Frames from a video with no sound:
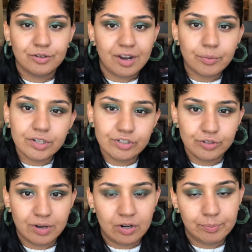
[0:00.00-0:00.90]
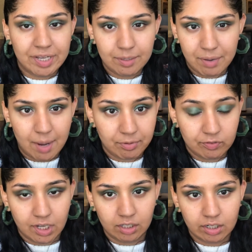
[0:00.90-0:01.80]
now we're gonna do our main pop of
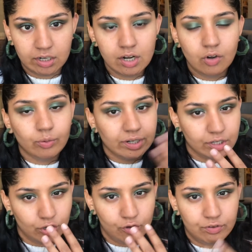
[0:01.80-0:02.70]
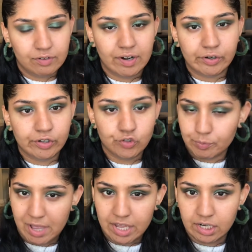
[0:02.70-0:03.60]
color. We're gonna go for a very
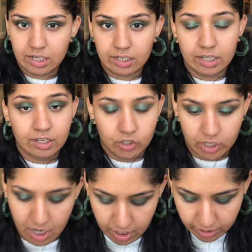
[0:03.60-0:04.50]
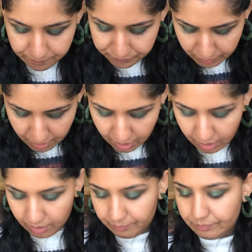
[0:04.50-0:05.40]
dramatic inner eye.
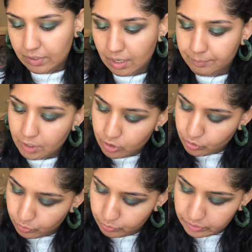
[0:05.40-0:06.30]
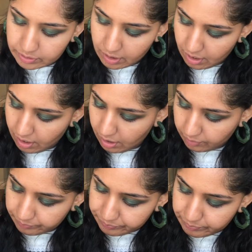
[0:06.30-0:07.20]
I'm gonna use
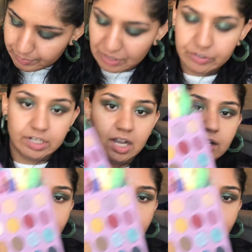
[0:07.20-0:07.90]
Peridot,